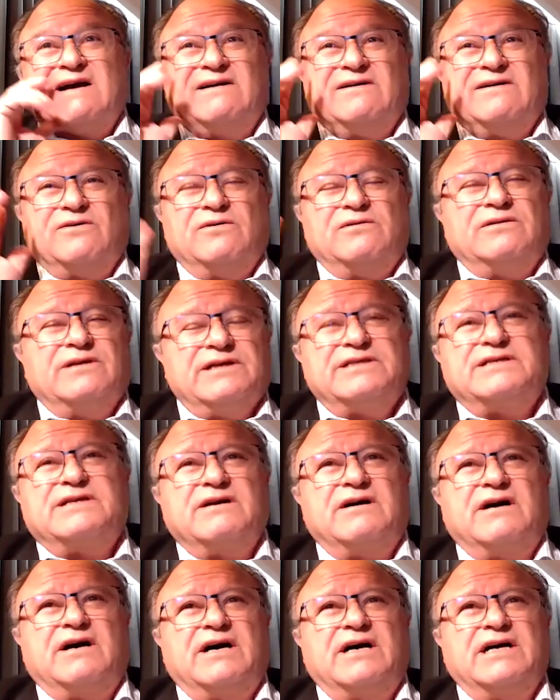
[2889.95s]
All these
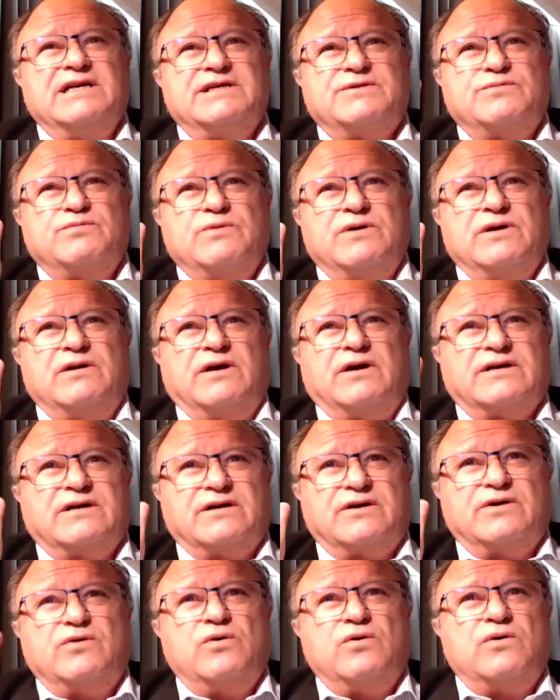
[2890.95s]
guys were like a
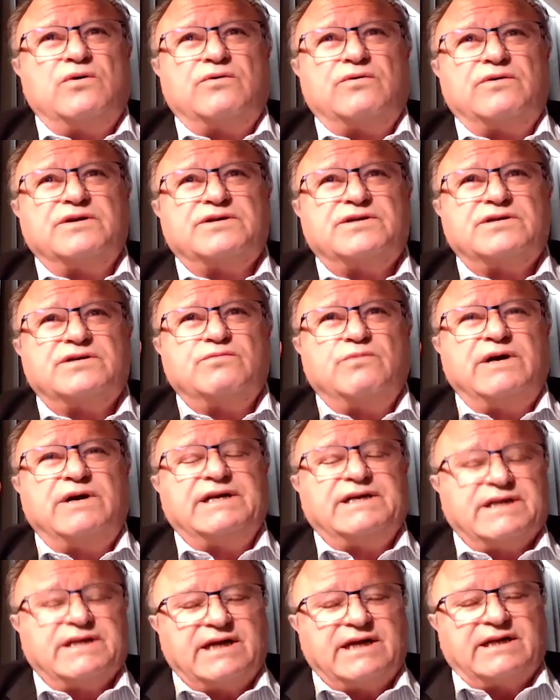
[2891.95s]
chorus
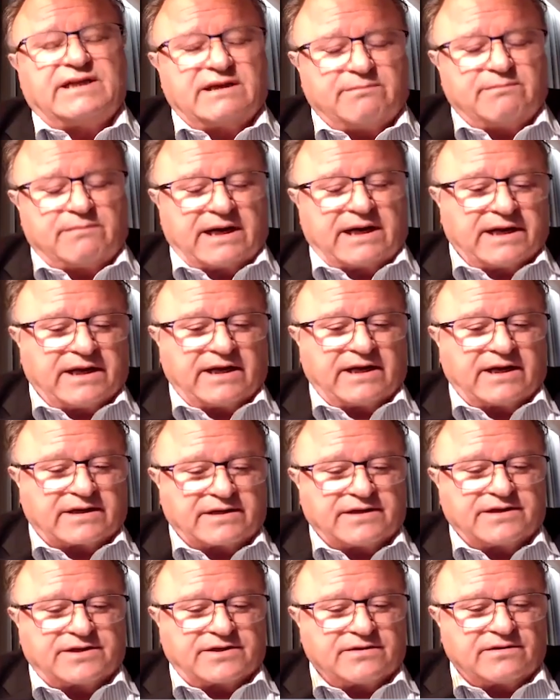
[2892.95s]
wanting to get their money out
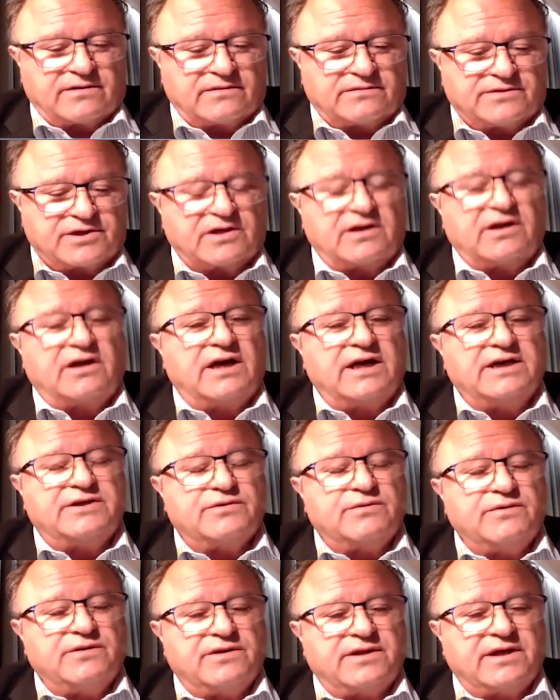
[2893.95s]
until July
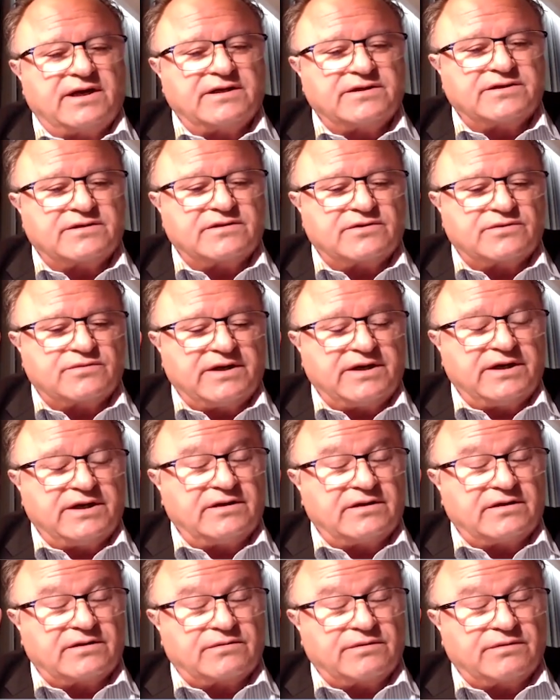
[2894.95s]

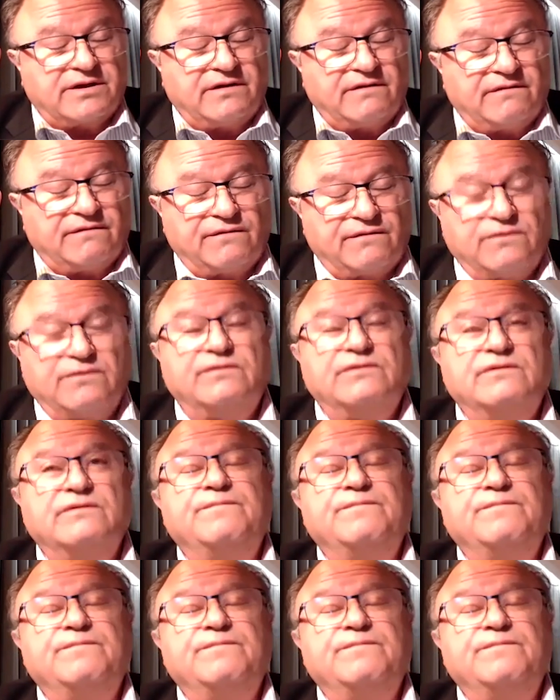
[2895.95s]
2024.